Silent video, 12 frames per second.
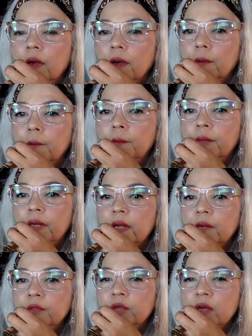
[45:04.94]
but
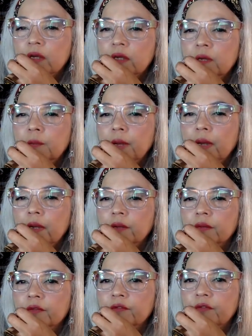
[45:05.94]
I'm talking
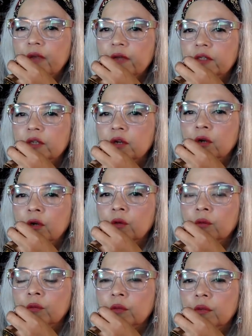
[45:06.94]
about the fact that
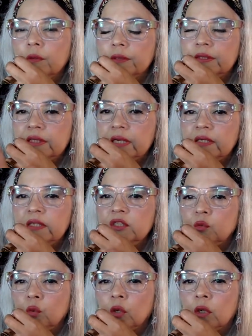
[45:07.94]
her
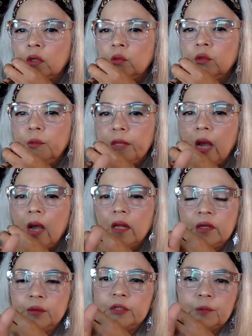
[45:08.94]
Sandy's work would be
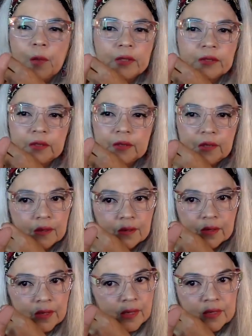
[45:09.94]
highly respected there
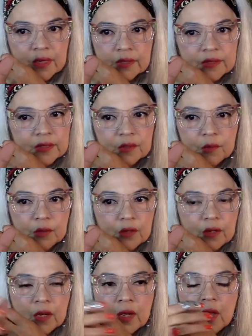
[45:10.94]
in the Etsy
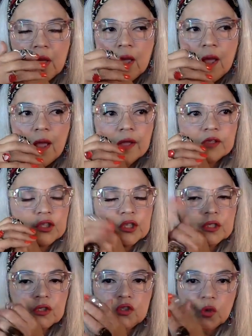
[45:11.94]
community, and she
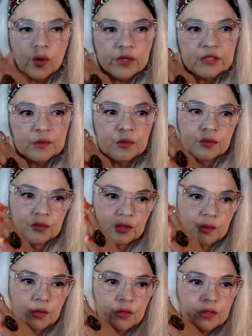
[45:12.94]
could join some of those
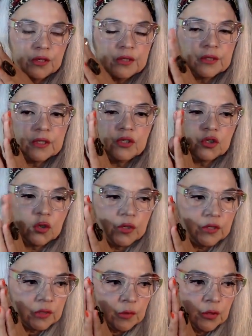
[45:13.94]
communities and
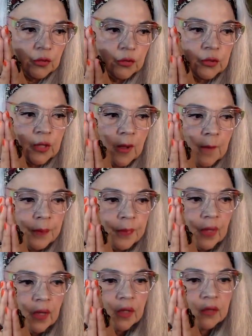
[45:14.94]
join some of those
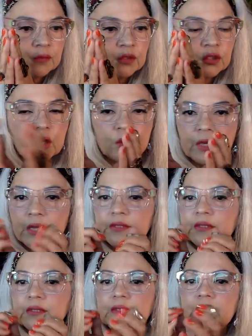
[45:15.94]
uh,
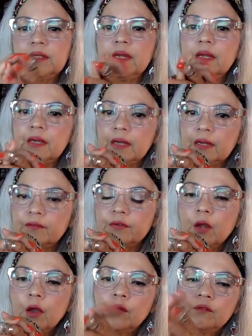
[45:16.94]
showcases that they have
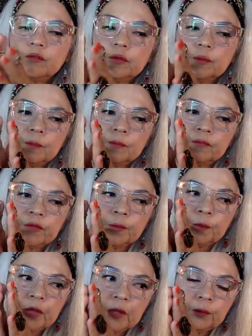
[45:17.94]
for for
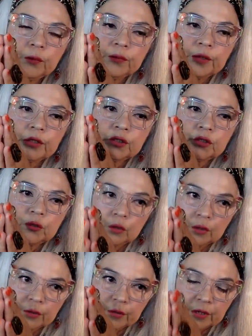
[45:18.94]
people that
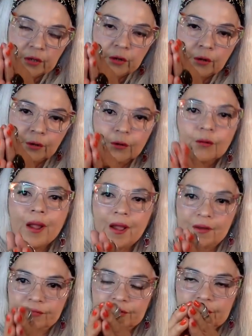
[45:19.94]
are in her
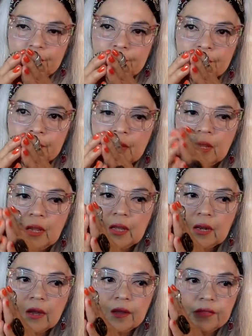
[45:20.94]
craft.
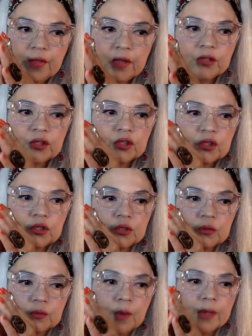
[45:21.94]
And I think just
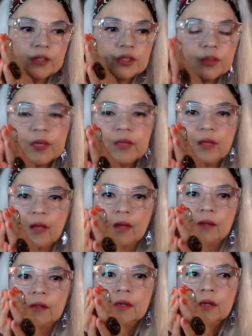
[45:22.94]
by doing
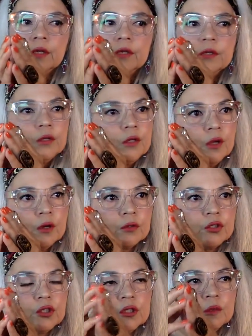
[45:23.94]
that, you know,
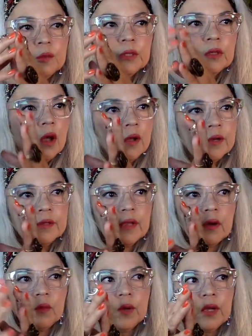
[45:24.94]
she could be lauded
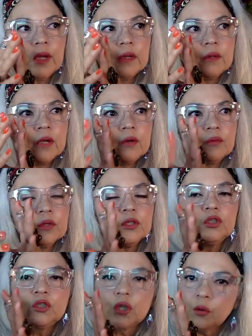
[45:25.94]
that way and and really
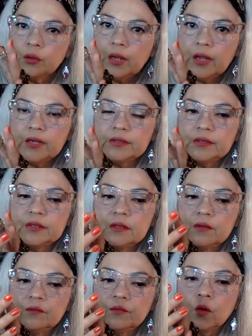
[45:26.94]
showcased
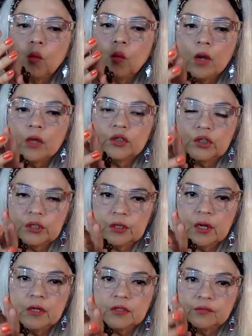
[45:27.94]
for what she
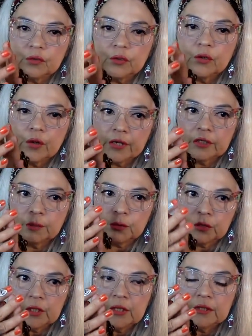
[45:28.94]
does for her
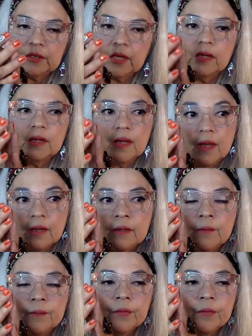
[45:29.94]
expertise. And again,